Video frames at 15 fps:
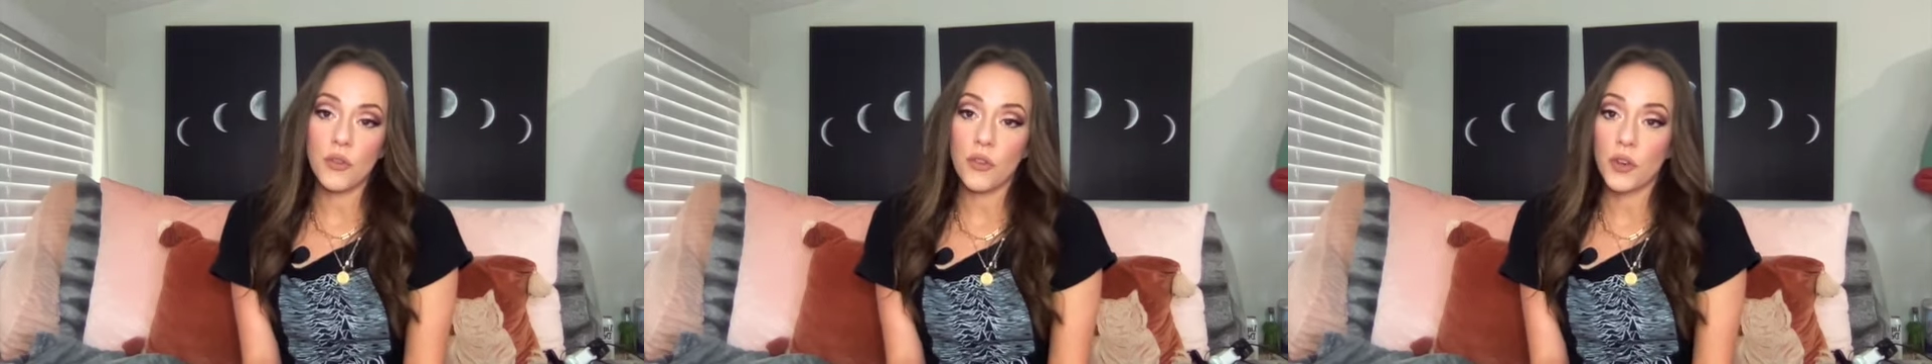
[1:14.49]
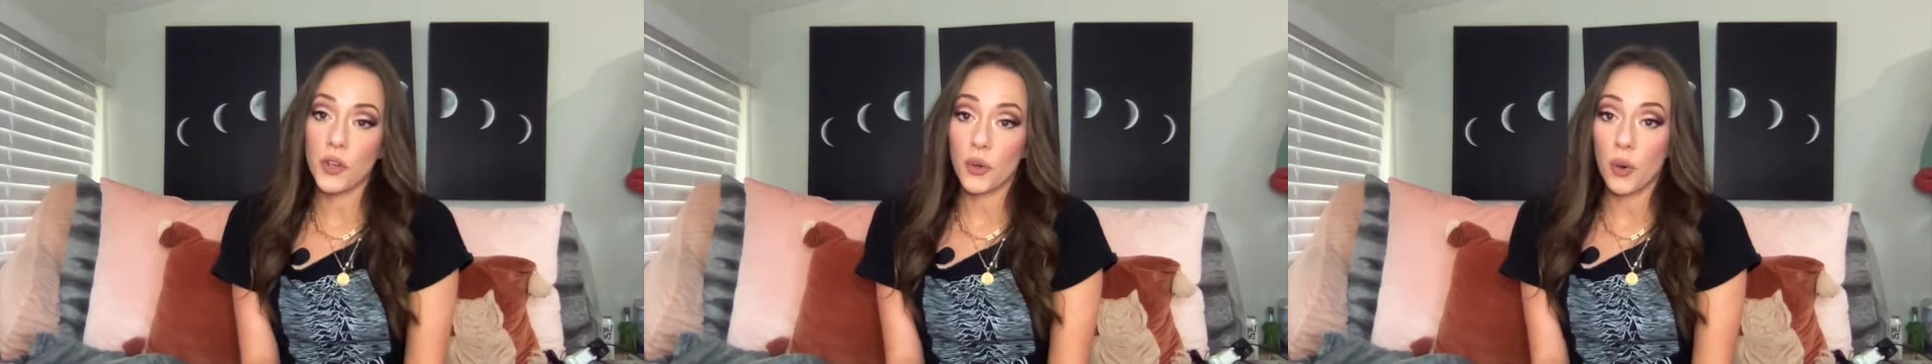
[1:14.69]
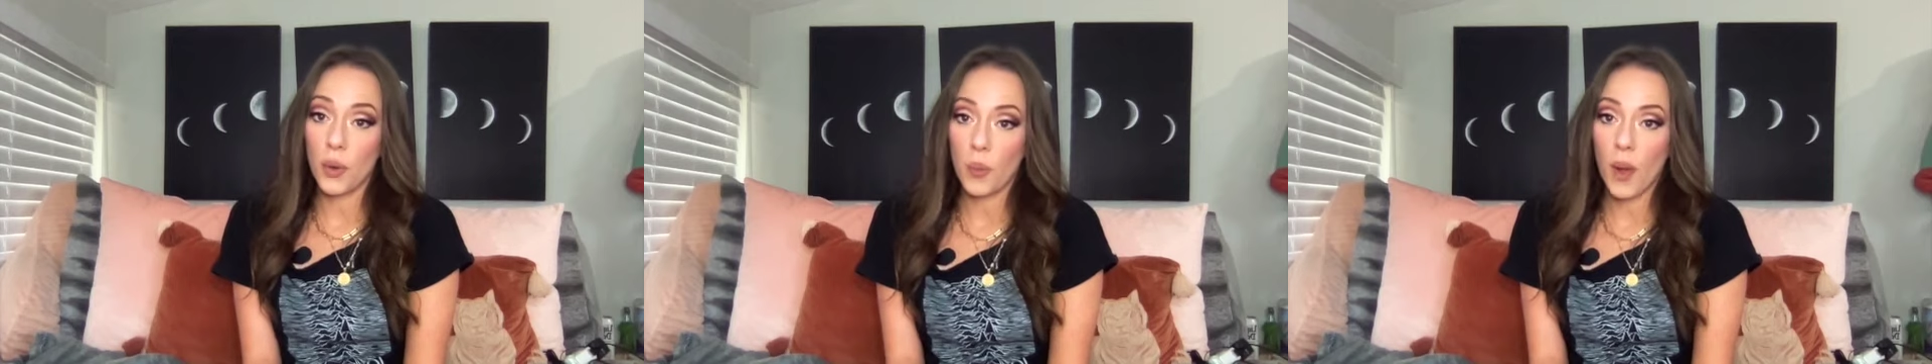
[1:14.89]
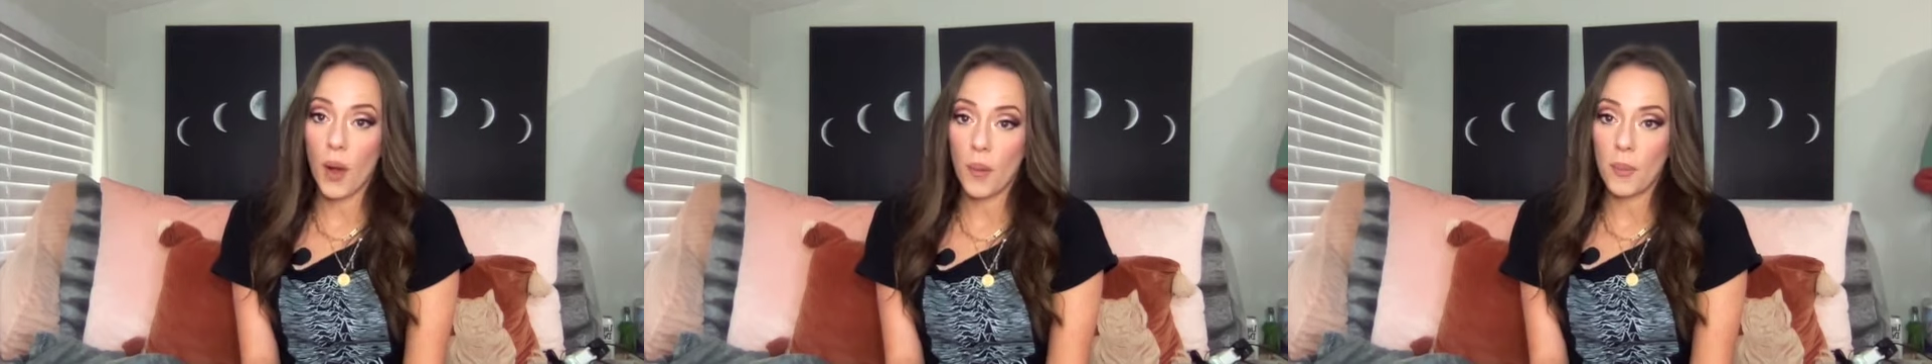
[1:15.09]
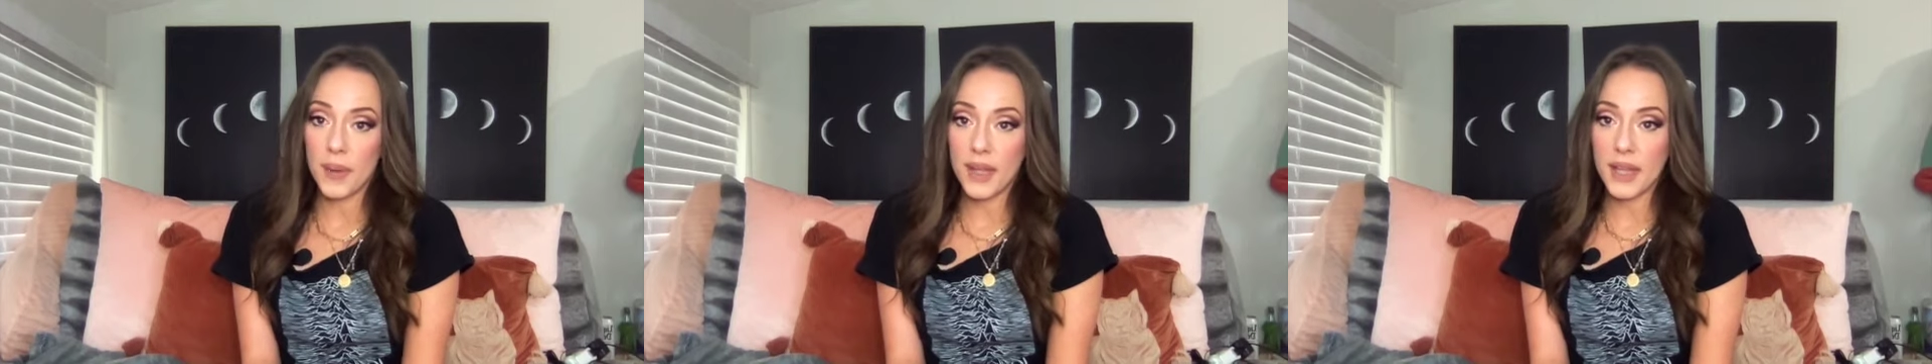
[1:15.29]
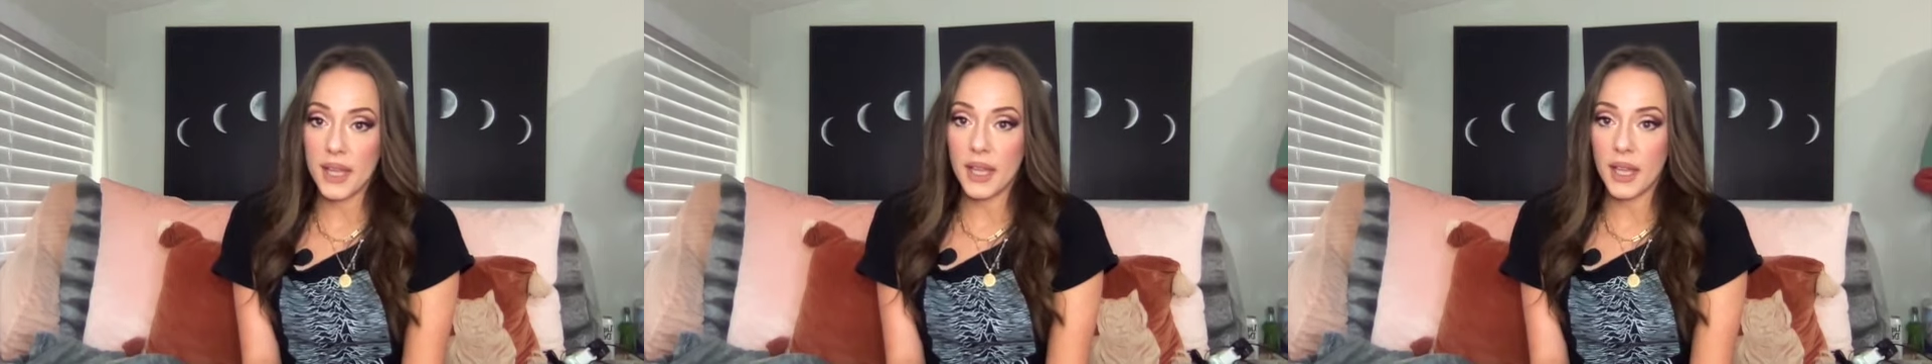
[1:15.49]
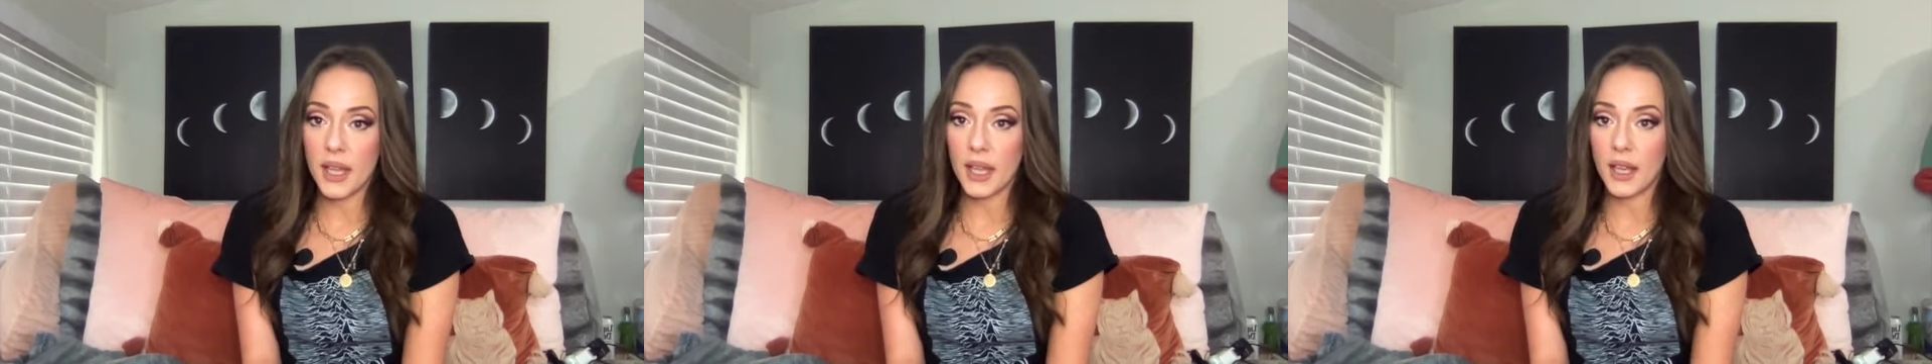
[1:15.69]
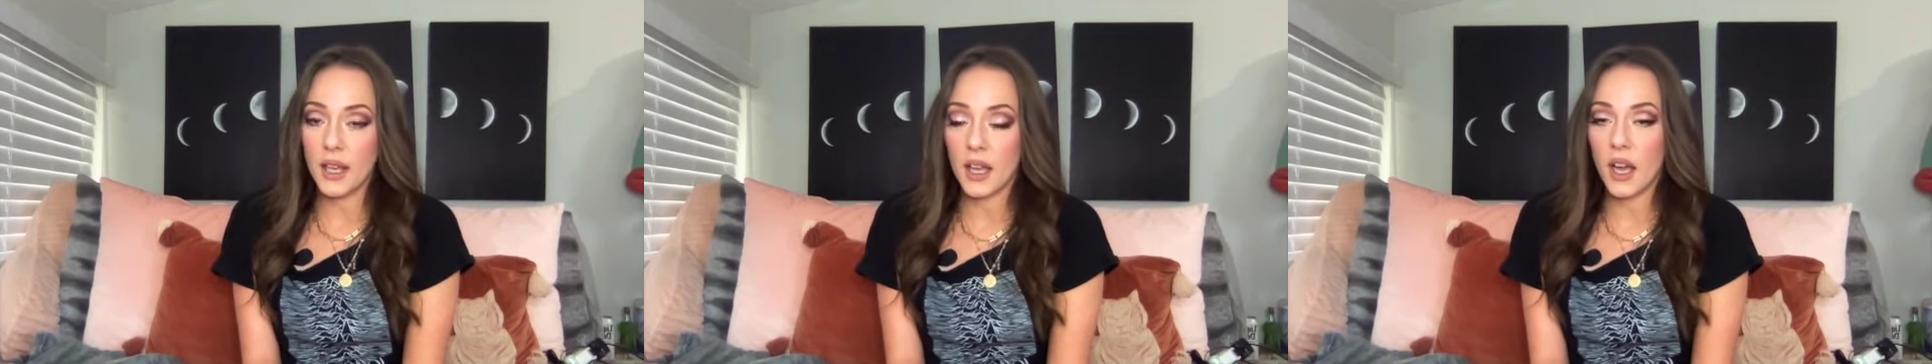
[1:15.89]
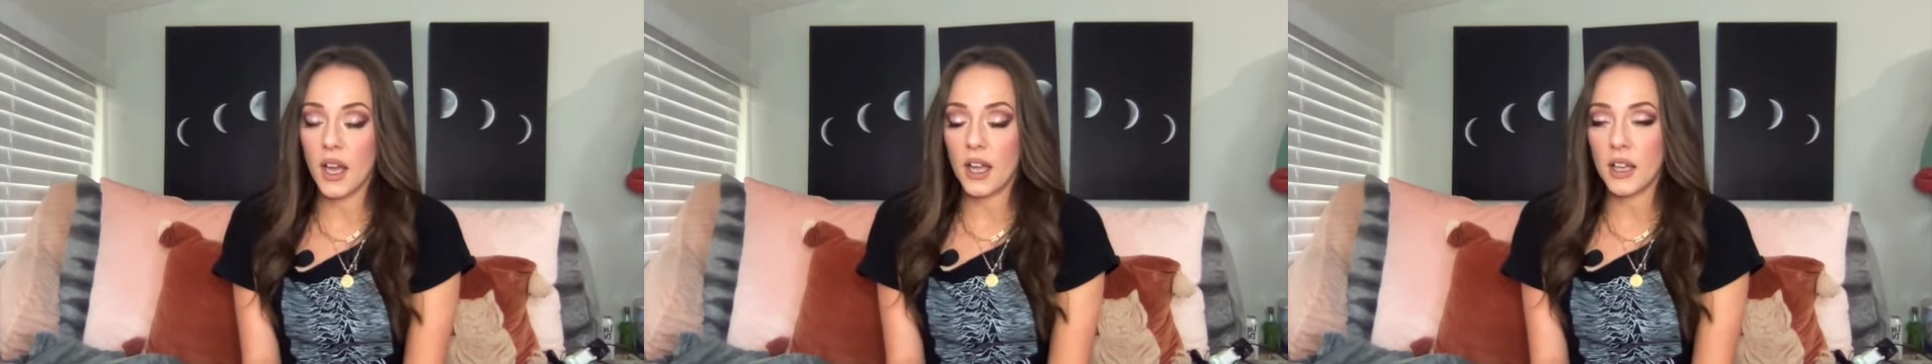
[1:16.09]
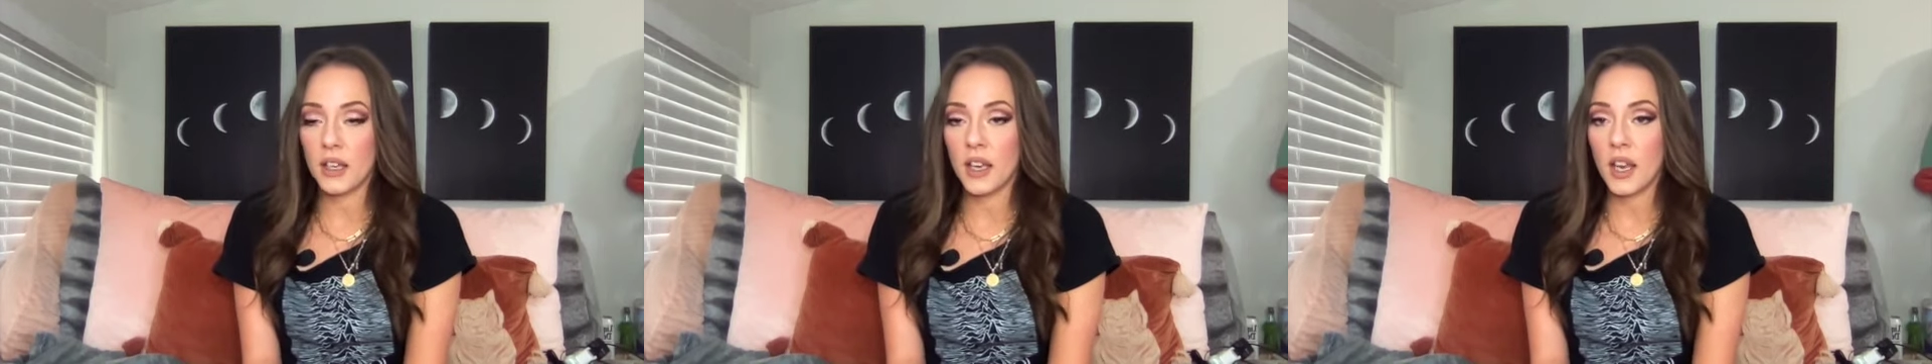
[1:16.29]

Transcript: for your well-being, cut